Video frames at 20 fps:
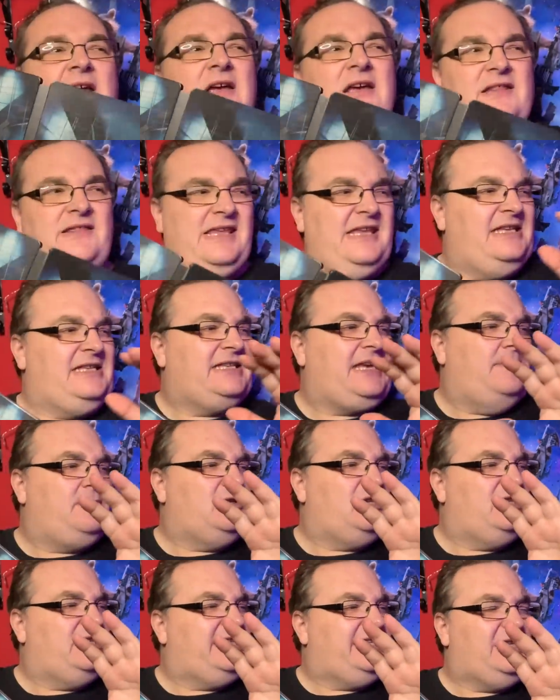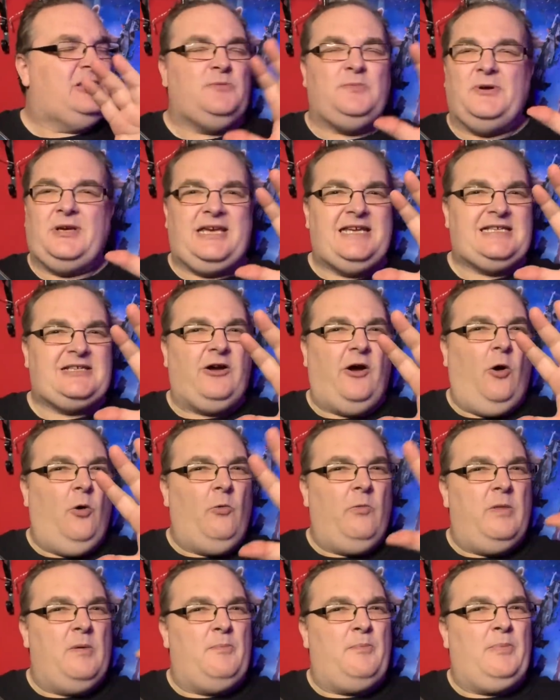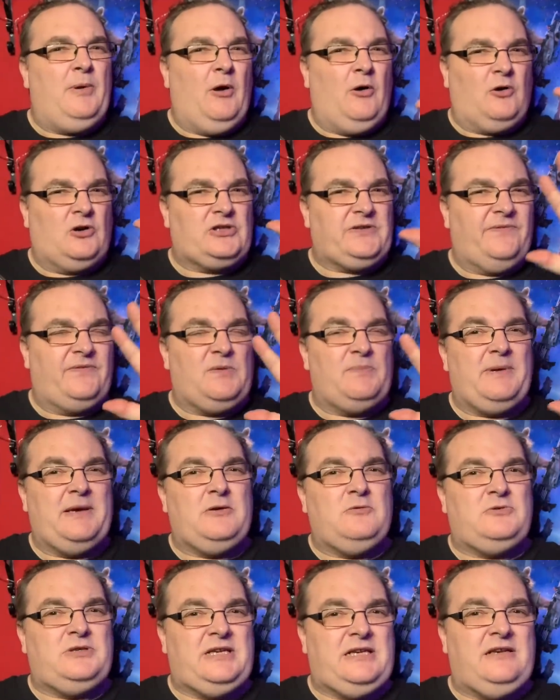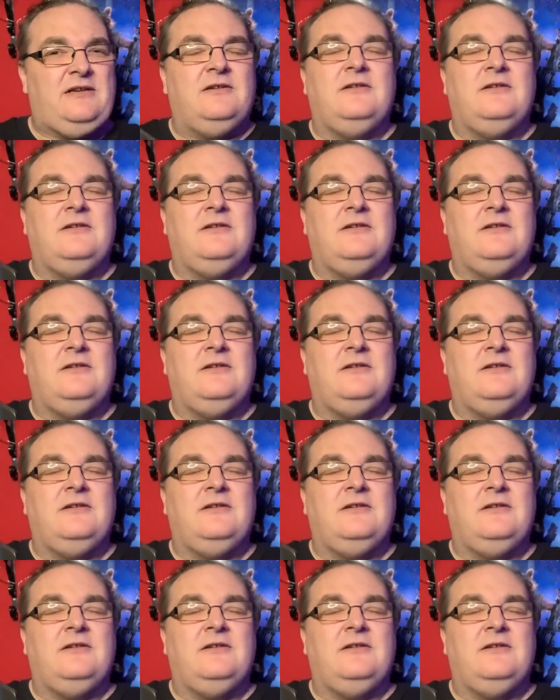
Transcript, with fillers: the Inception steelbook is like all the blocks of the building.